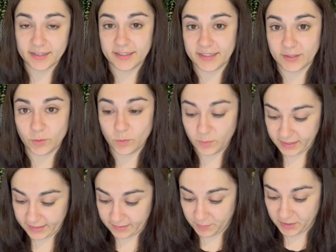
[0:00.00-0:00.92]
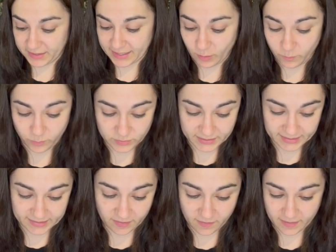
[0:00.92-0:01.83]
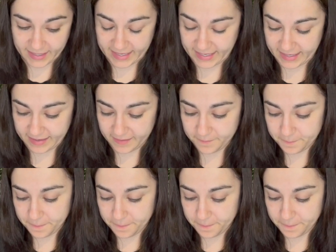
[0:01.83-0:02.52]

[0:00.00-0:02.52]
So it's always most helpful to start here